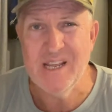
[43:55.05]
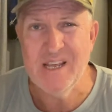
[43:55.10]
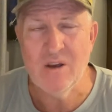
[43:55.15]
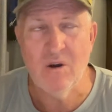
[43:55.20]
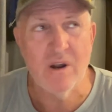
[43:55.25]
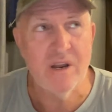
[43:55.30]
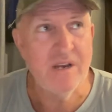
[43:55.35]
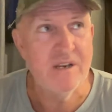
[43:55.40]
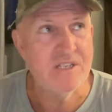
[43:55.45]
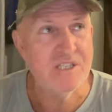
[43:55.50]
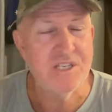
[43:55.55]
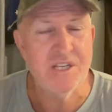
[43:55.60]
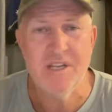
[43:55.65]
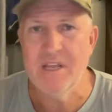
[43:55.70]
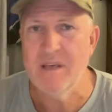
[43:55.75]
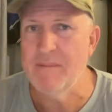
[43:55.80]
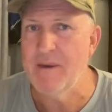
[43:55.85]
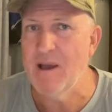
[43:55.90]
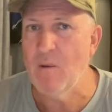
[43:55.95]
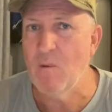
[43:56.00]
got into
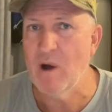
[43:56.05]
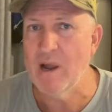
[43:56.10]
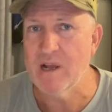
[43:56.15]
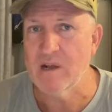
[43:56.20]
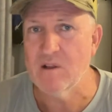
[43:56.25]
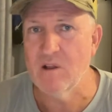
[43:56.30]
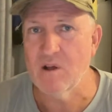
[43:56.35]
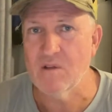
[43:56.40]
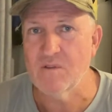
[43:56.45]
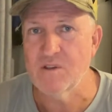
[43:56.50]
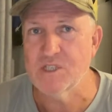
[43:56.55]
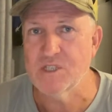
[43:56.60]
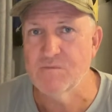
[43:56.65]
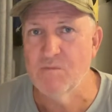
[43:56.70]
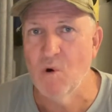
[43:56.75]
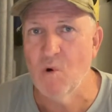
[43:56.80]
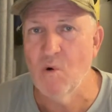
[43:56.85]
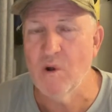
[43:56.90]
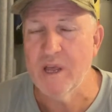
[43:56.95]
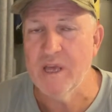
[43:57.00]
Sydney about 1 o'clock this
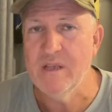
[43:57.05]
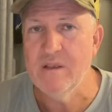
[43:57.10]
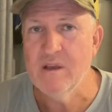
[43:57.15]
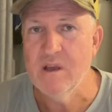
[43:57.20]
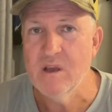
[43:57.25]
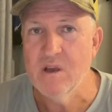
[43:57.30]
morning.